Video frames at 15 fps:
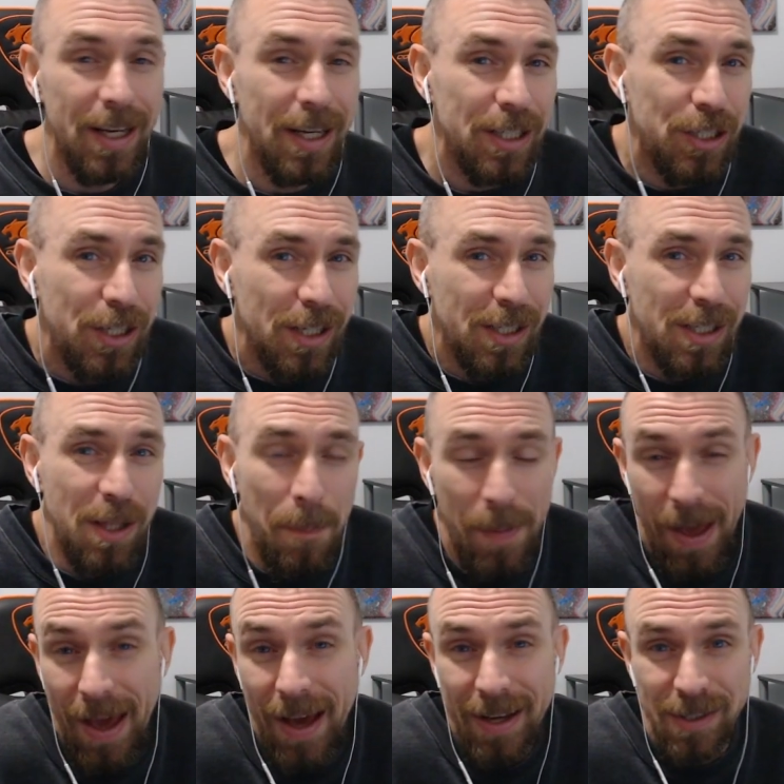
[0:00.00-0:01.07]
Just the
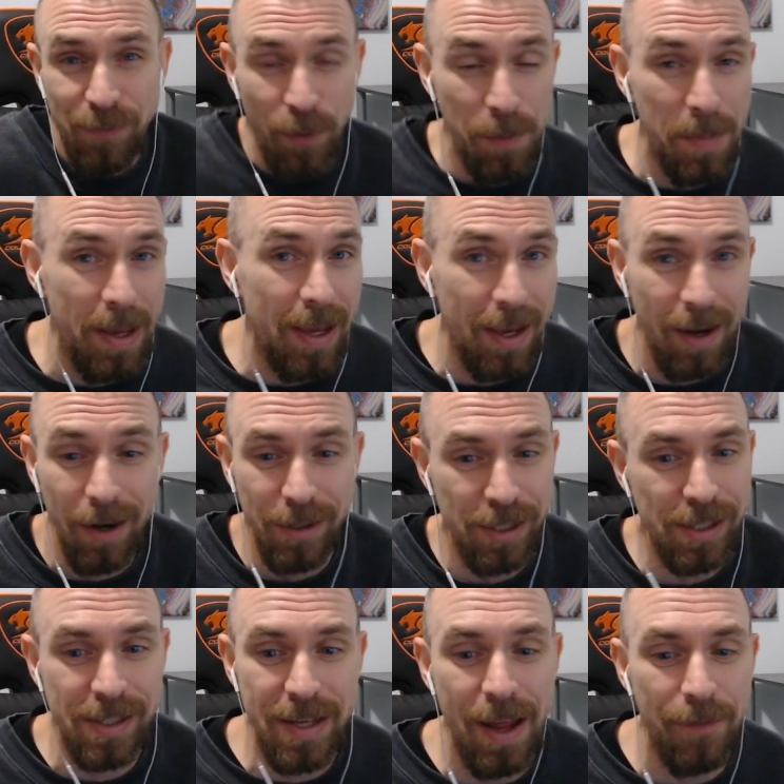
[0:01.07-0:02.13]
packs for me are
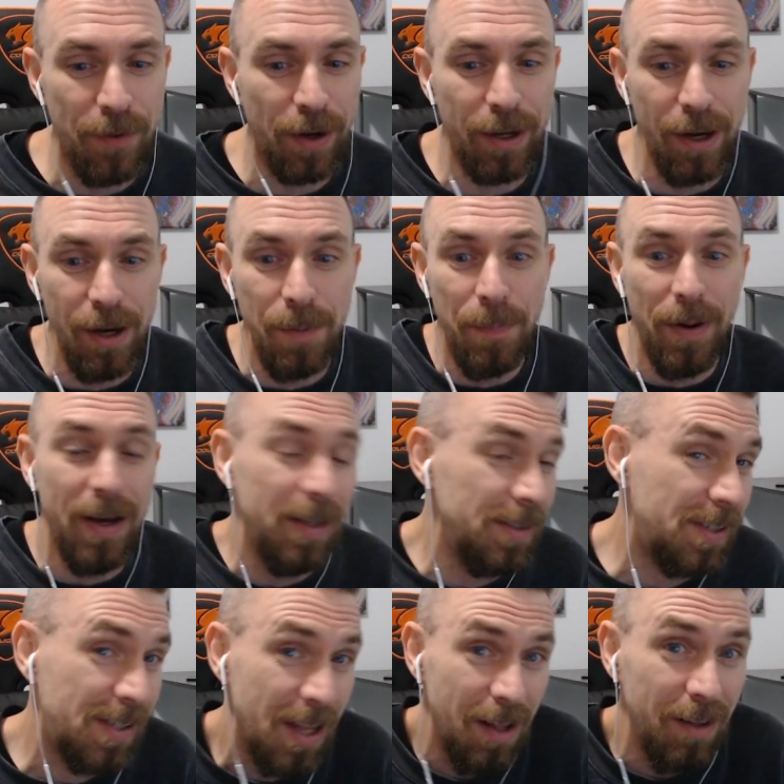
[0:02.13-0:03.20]
just never good, but
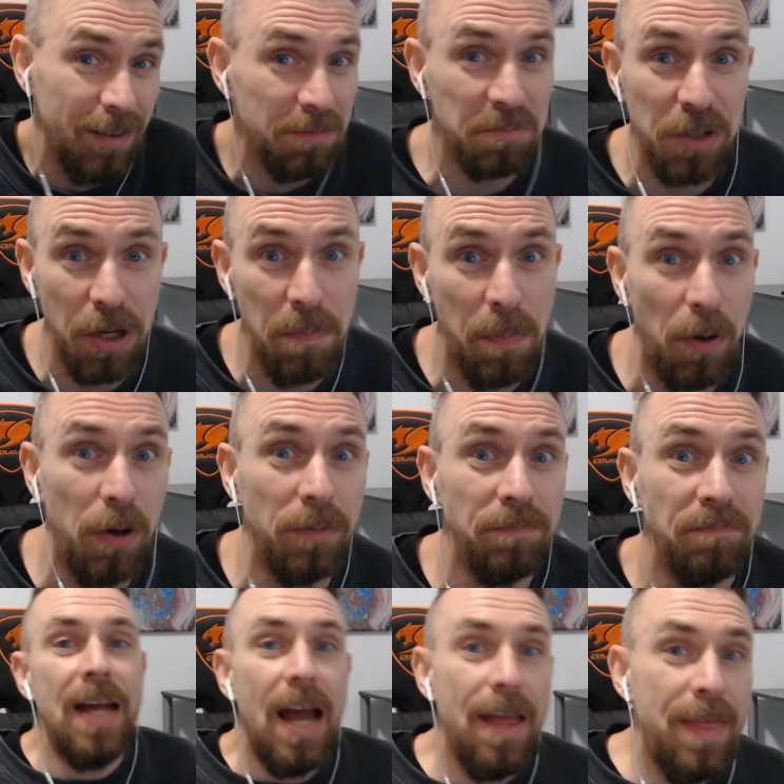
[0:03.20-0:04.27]
still, good pull.
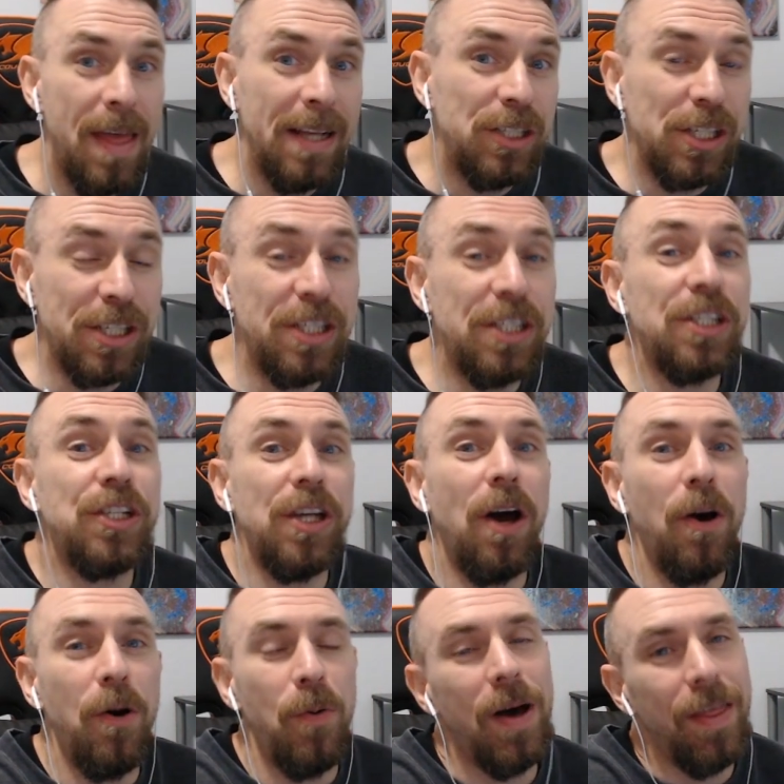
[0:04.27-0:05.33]
And then just to
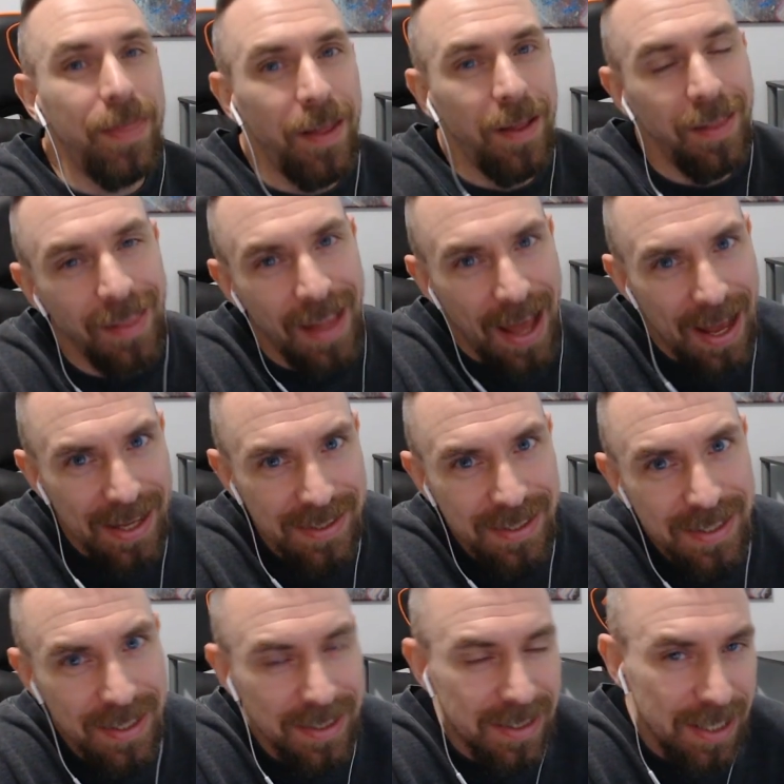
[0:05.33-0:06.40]
show the
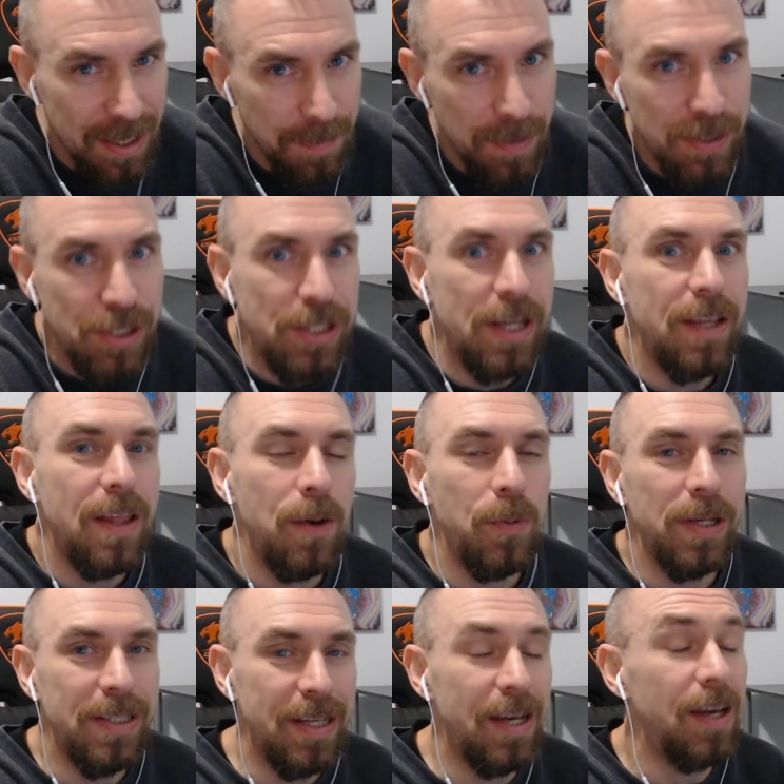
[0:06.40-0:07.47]
last TBG that we
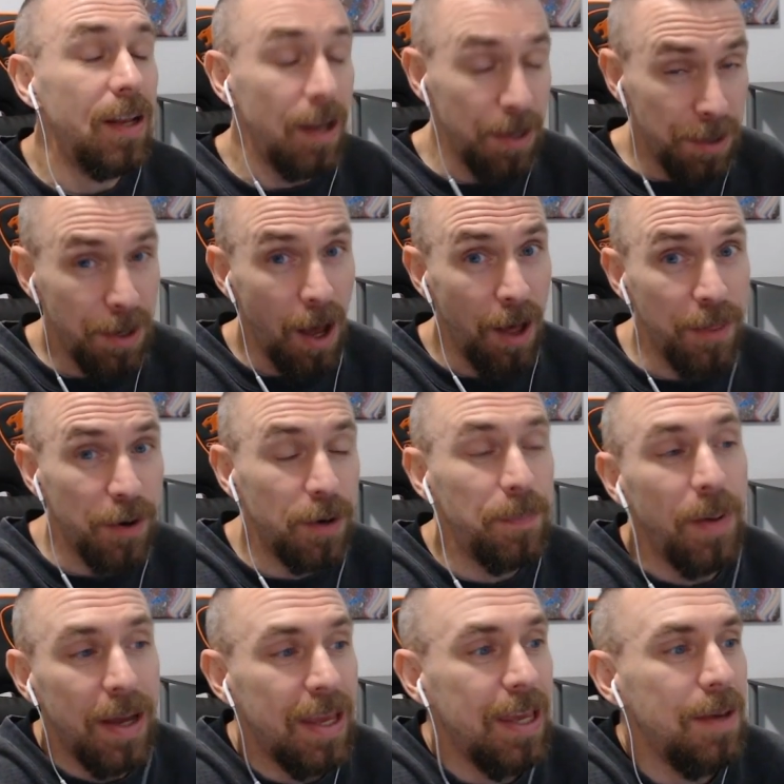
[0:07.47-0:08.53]
did, another
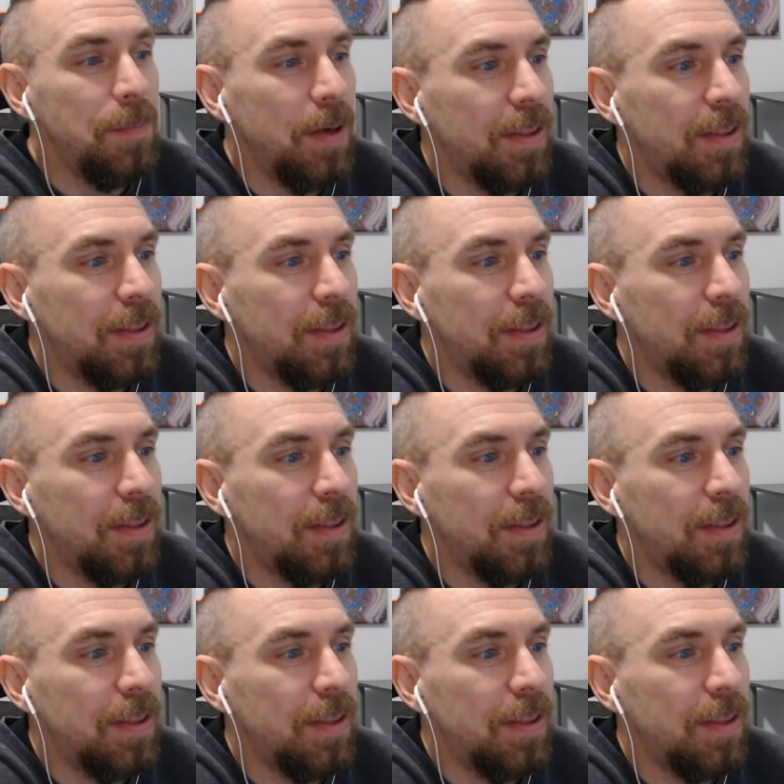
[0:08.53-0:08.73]
Behemoth